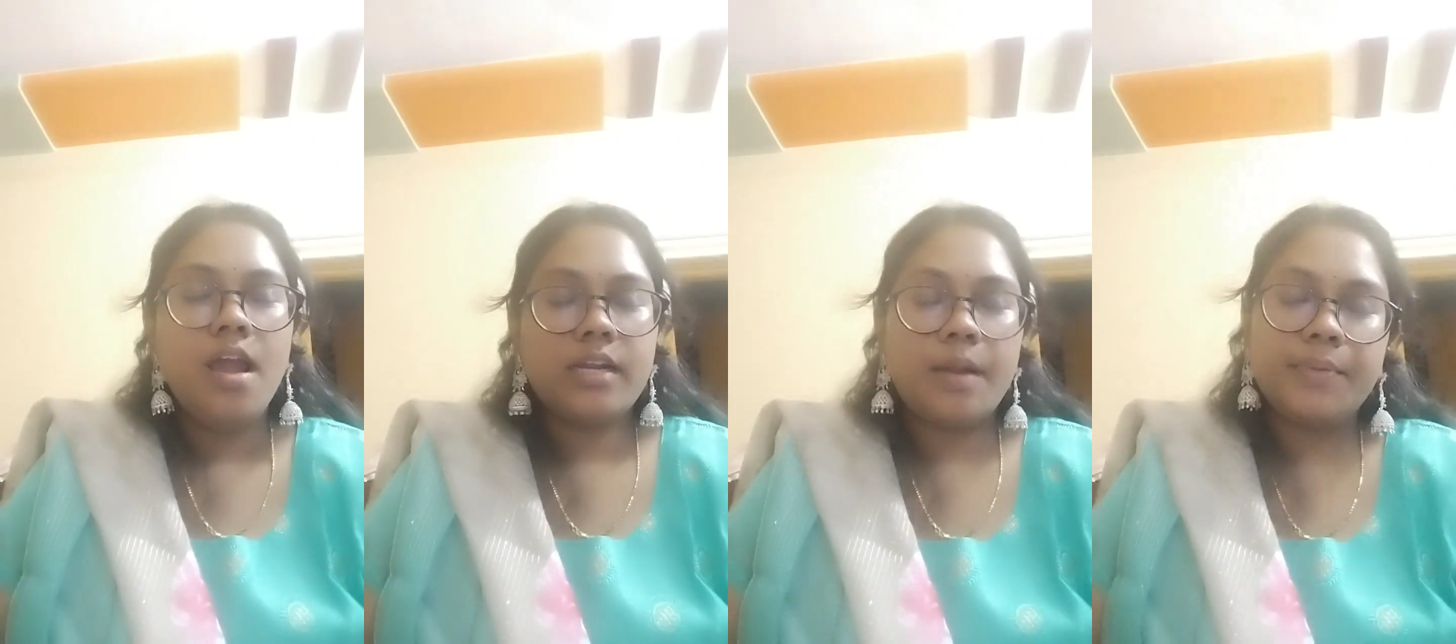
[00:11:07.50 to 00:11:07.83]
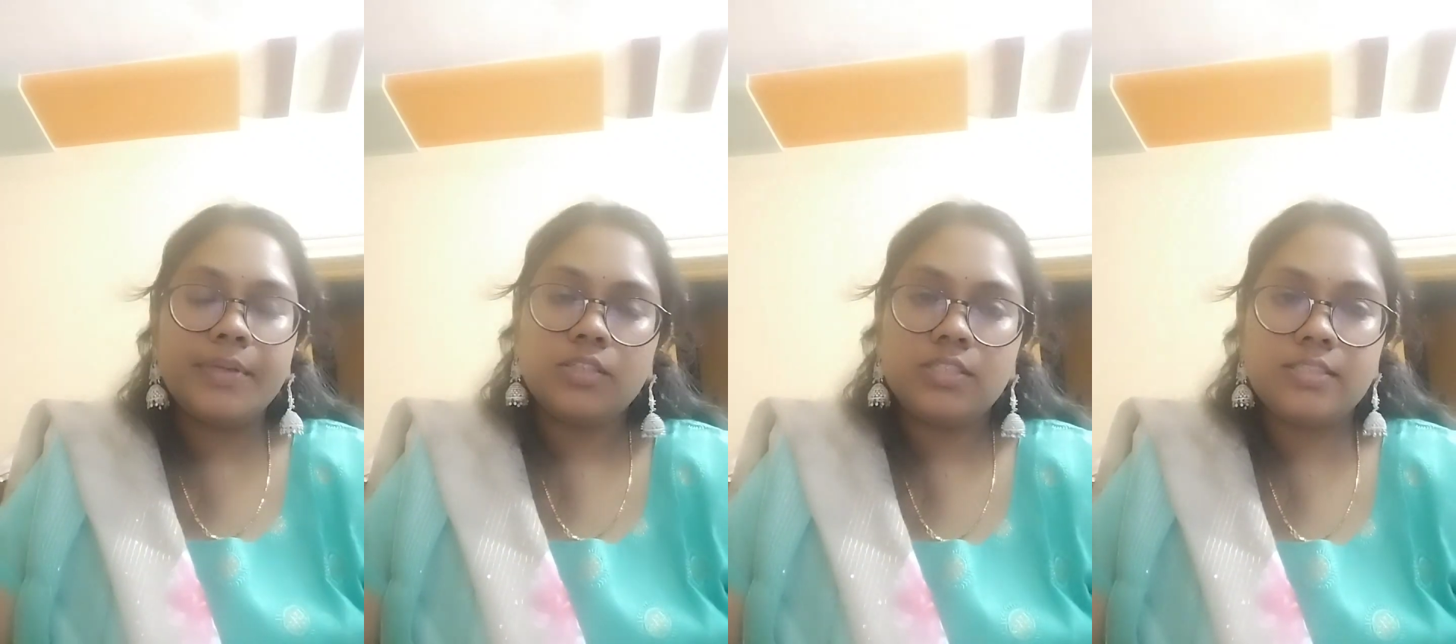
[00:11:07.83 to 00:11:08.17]

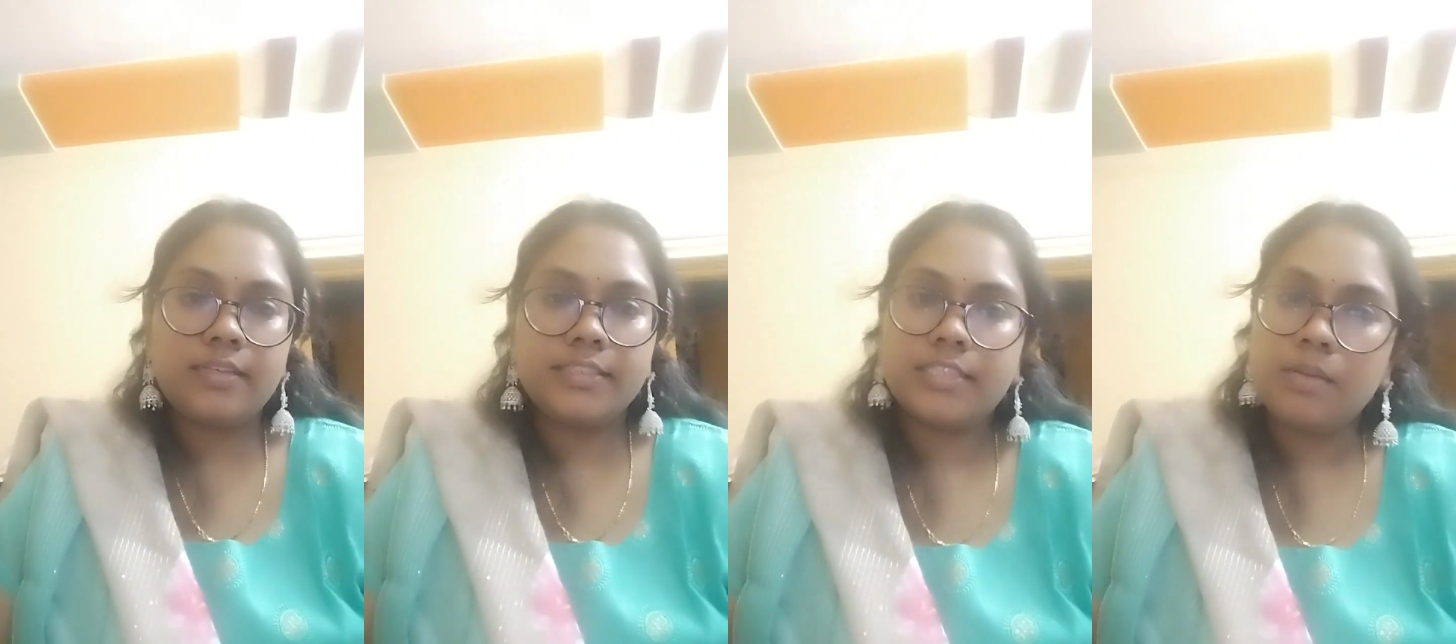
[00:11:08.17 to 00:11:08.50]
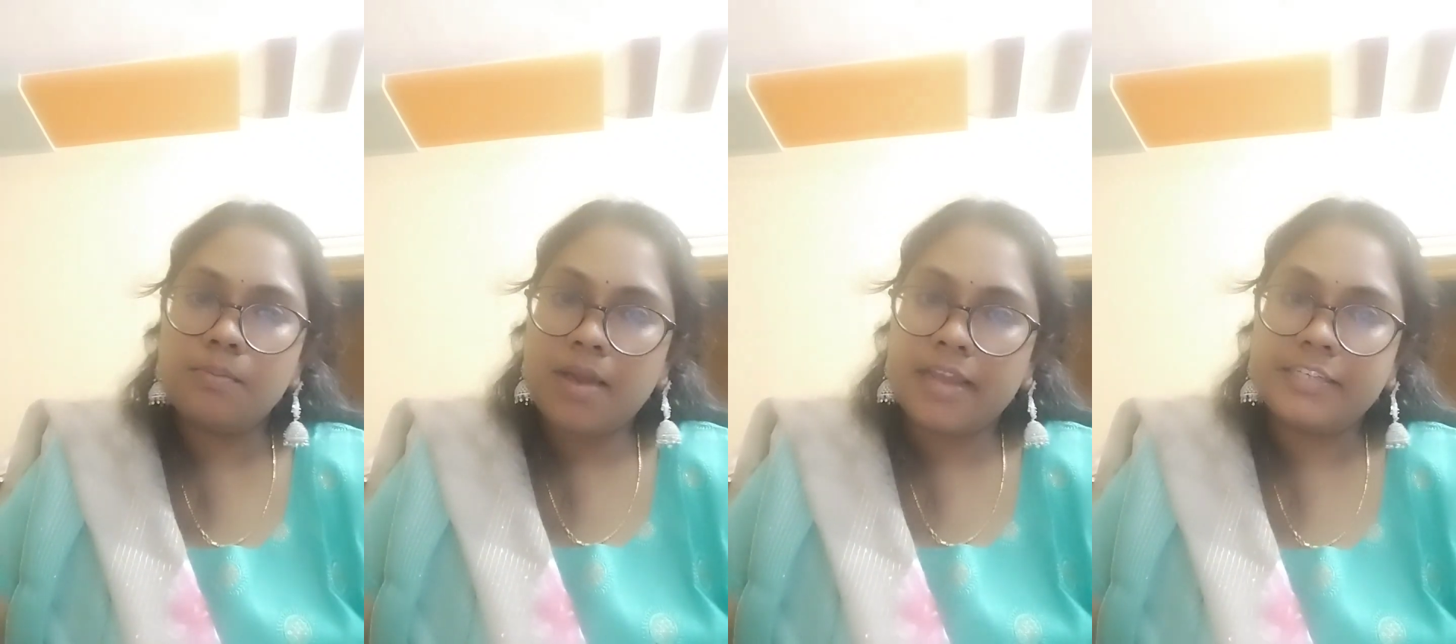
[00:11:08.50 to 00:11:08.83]
coming to the surgical
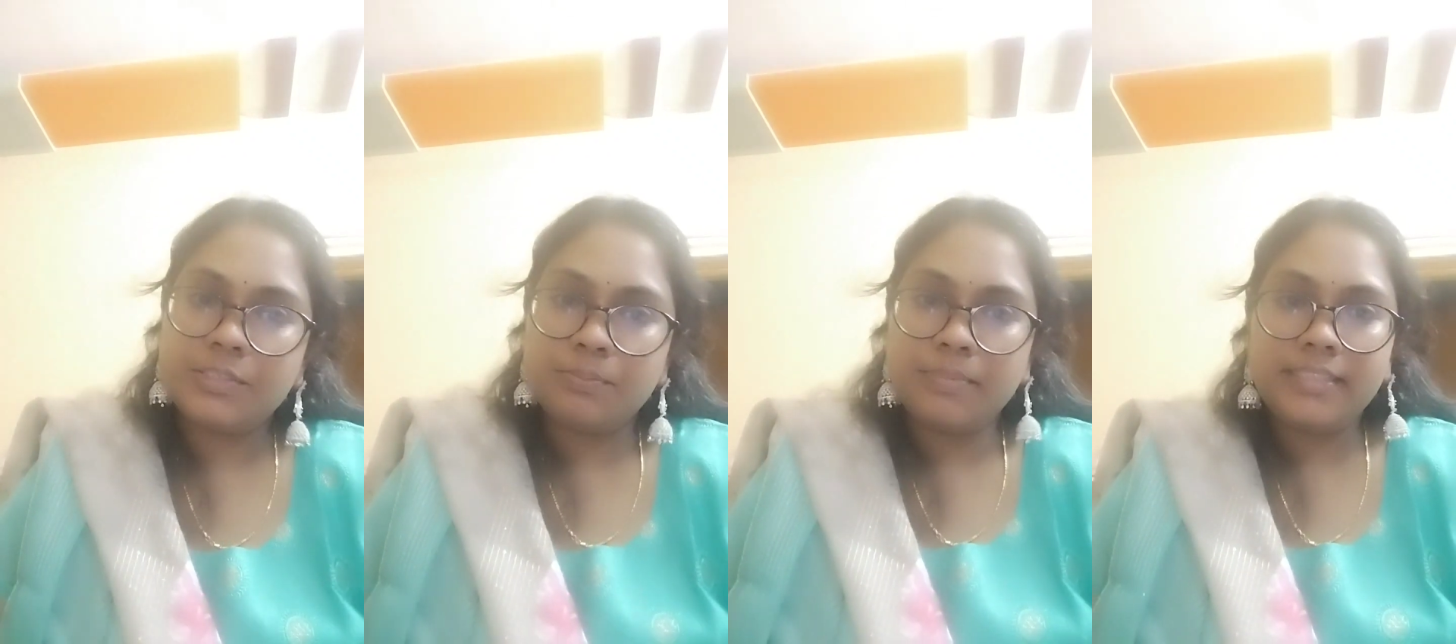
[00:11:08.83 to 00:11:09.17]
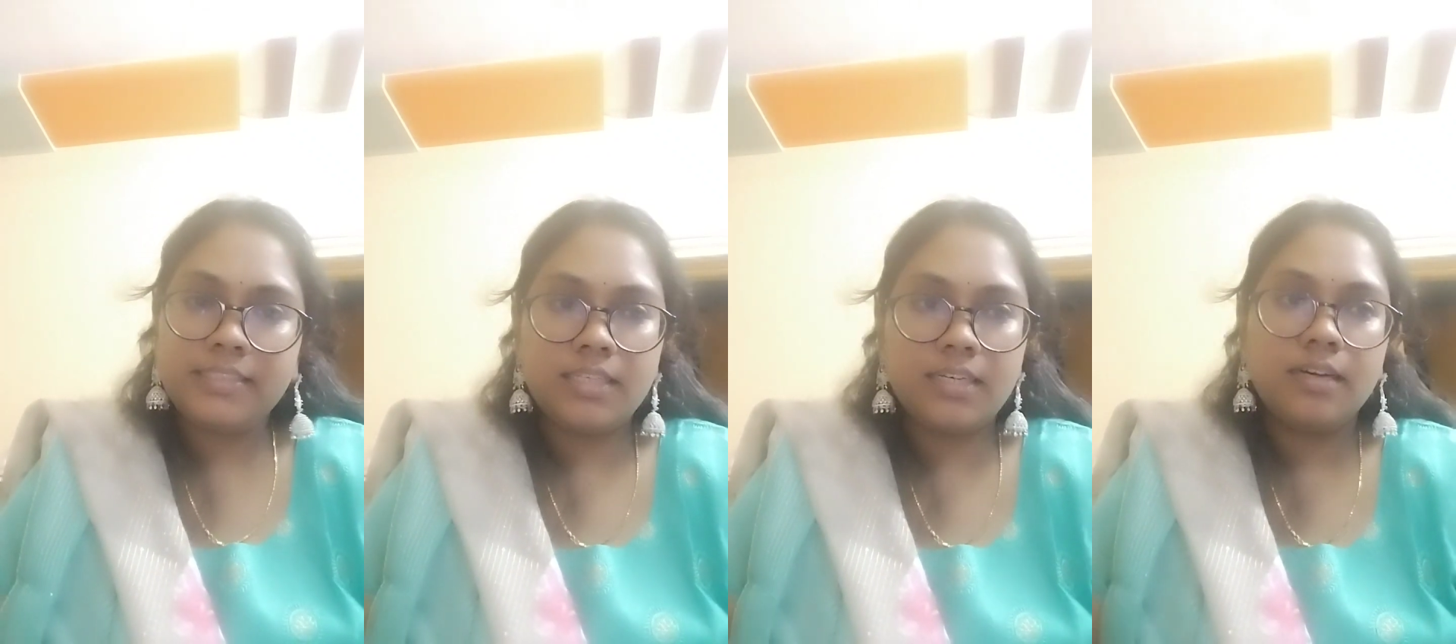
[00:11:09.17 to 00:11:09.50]
management,